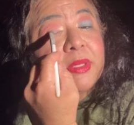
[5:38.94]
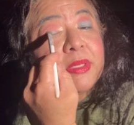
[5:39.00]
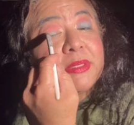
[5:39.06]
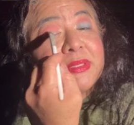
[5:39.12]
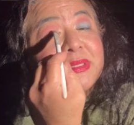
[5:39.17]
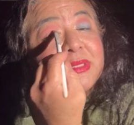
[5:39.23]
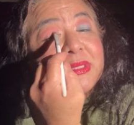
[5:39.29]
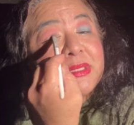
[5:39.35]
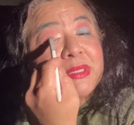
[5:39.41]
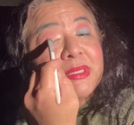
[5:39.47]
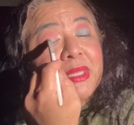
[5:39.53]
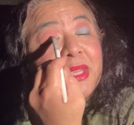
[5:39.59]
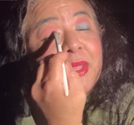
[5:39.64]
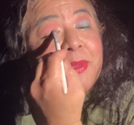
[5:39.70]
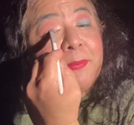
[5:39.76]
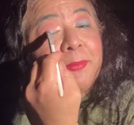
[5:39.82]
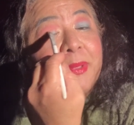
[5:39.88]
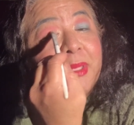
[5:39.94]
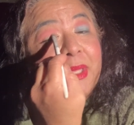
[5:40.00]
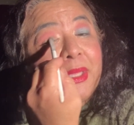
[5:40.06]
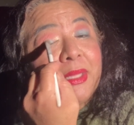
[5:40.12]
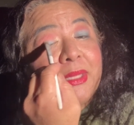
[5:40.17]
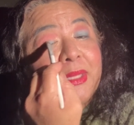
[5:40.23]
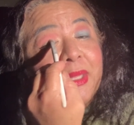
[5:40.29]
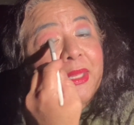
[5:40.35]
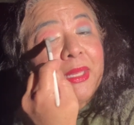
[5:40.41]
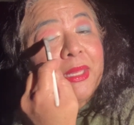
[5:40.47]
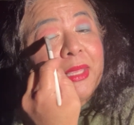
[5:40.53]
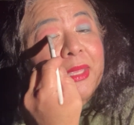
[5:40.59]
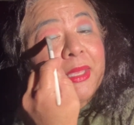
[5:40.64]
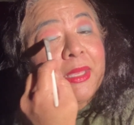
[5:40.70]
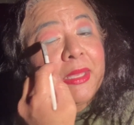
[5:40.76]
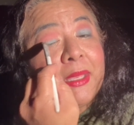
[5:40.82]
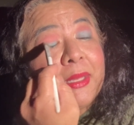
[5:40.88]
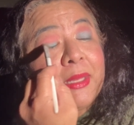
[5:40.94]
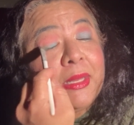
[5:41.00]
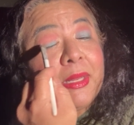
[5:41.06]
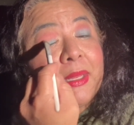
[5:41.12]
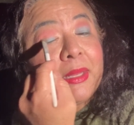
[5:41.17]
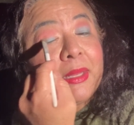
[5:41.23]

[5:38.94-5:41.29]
it simply on the lid.